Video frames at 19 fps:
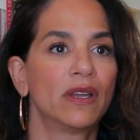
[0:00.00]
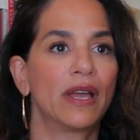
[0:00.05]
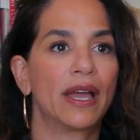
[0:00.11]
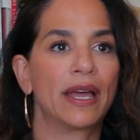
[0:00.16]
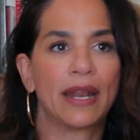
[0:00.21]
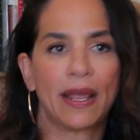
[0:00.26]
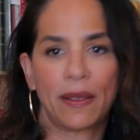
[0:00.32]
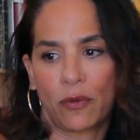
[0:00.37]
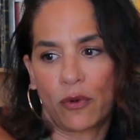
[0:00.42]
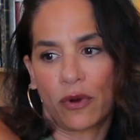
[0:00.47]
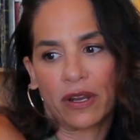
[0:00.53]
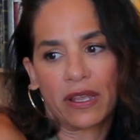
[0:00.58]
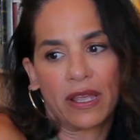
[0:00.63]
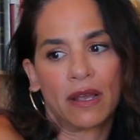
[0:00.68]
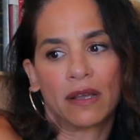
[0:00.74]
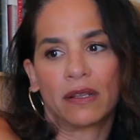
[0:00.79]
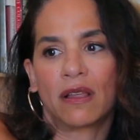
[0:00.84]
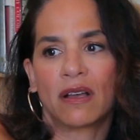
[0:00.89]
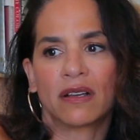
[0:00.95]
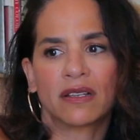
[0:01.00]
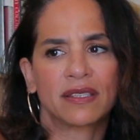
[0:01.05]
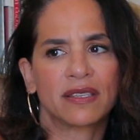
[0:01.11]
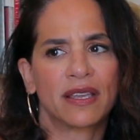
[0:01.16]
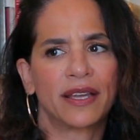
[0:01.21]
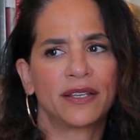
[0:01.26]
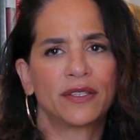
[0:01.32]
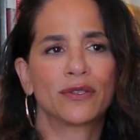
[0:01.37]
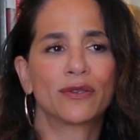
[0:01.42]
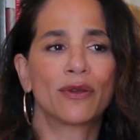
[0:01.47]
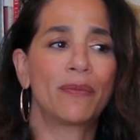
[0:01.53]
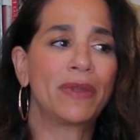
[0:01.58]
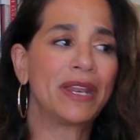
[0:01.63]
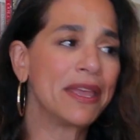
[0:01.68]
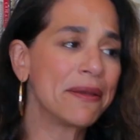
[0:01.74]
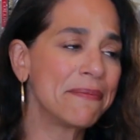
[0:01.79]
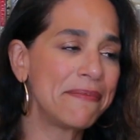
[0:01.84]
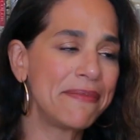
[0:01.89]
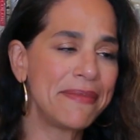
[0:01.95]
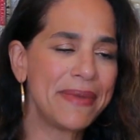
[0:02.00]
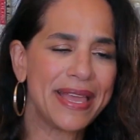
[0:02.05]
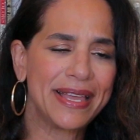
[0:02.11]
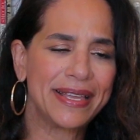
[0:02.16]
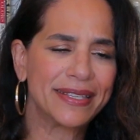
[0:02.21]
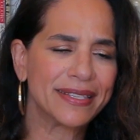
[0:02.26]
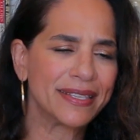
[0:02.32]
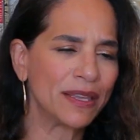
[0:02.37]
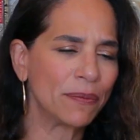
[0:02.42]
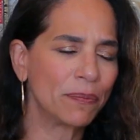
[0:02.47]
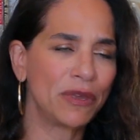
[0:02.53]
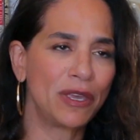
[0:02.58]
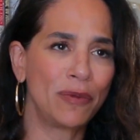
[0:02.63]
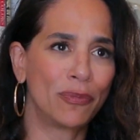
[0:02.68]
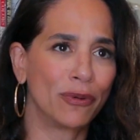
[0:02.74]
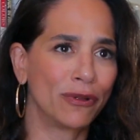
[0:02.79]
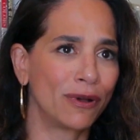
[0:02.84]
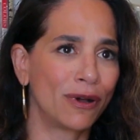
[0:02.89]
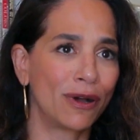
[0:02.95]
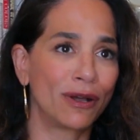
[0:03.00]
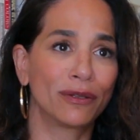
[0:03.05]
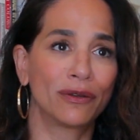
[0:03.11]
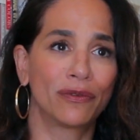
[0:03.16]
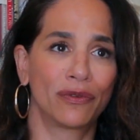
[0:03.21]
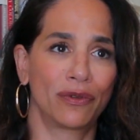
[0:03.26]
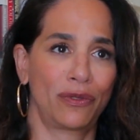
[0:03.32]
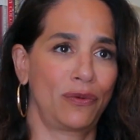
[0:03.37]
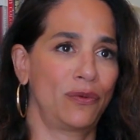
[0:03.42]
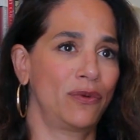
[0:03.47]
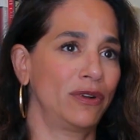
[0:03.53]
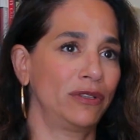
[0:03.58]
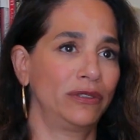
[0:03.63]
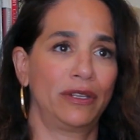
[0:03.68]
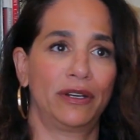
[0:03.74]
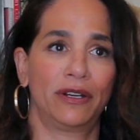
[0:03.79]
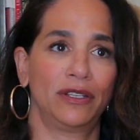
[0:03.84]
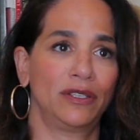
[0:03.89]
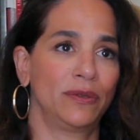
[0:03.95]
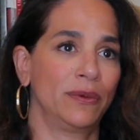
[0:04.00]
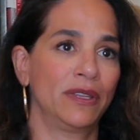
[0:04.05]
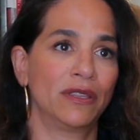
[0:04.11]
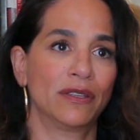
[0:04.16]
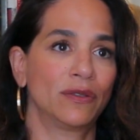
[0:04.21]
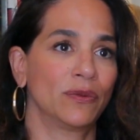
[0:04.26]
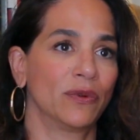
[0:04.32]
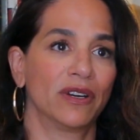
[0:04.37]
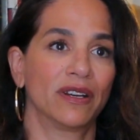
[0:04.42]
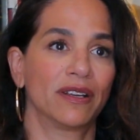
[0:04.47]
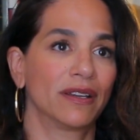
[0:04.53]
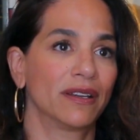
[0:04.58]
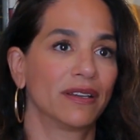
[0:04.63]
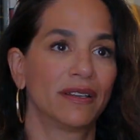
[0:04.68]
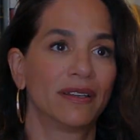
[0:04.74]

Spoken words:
And I'm working alongside so many amazing people all over the world that are doing this work.